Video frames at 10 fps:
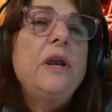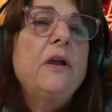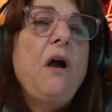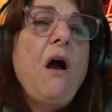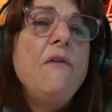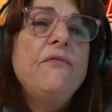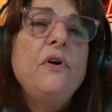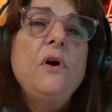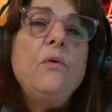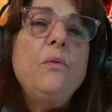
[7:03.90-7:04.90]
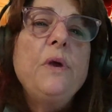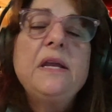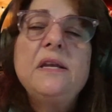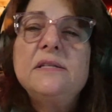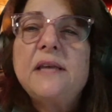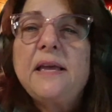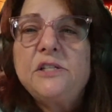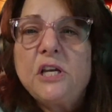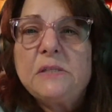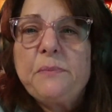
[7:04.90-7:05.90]
cough, weakness, and
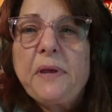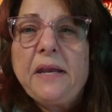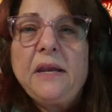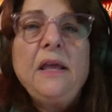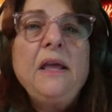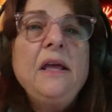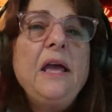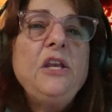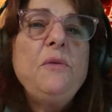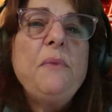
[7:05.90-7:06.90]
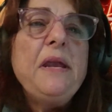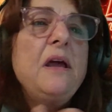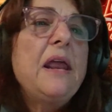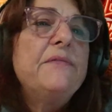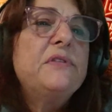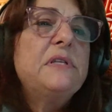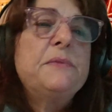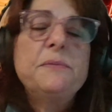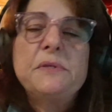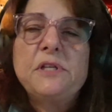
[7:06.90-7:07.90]
chest pain. And you may not have
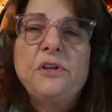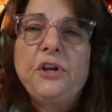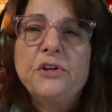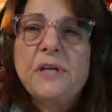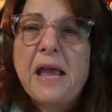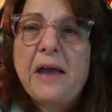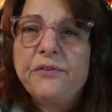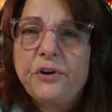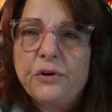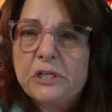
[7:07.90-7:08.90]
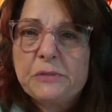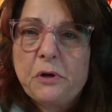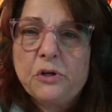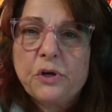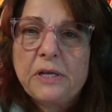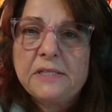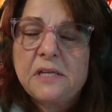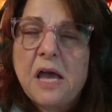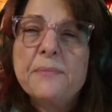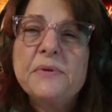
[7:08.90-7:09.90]
symptoms until years after your exposure has
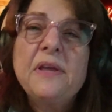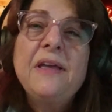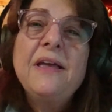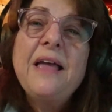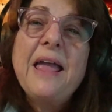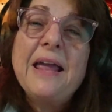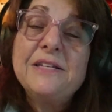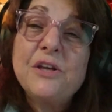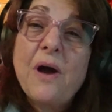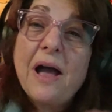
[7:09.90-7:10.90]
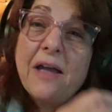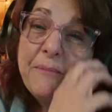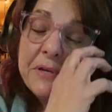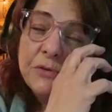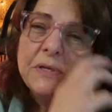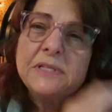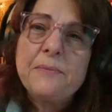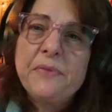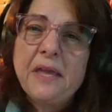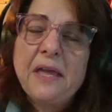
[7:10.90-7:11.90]
stopped. And so I've been doing
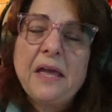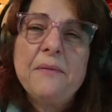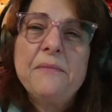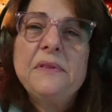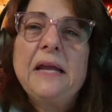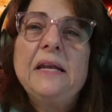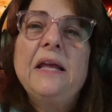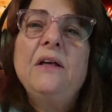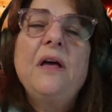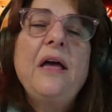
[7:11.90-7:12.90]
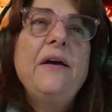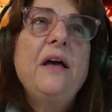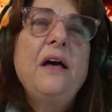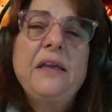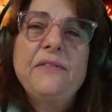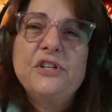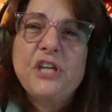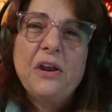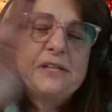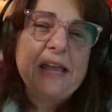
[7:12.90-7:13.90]
something lately. I'll give a
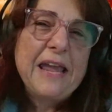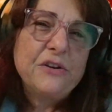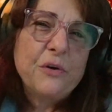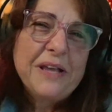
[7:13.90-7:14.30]
shout out to Andrew